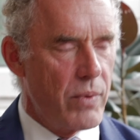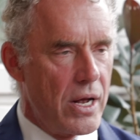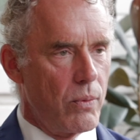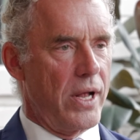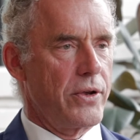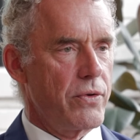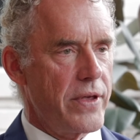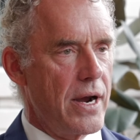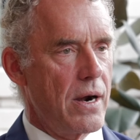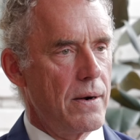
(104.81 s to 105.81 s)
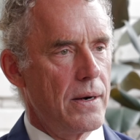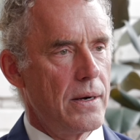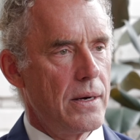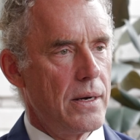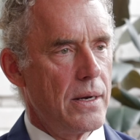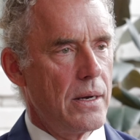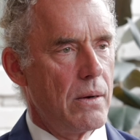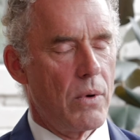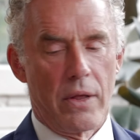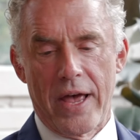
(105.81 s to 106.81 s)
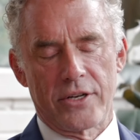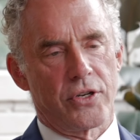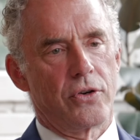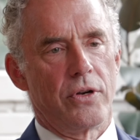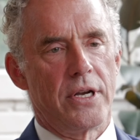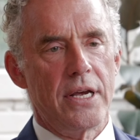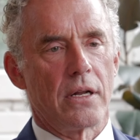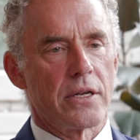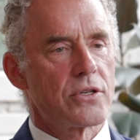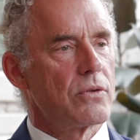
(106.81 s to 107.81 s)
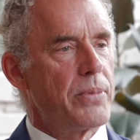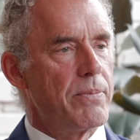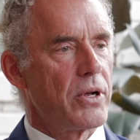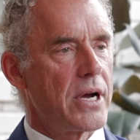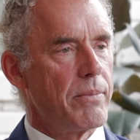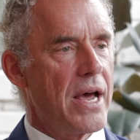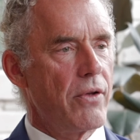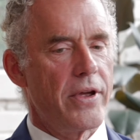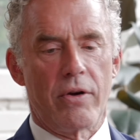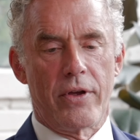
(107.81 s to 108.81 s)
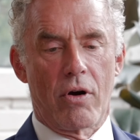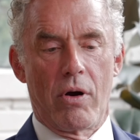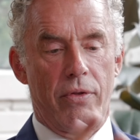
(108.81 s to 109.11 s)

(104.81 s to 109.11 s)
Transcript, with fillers: well while you're there well that's a good deal and so people come down there and they're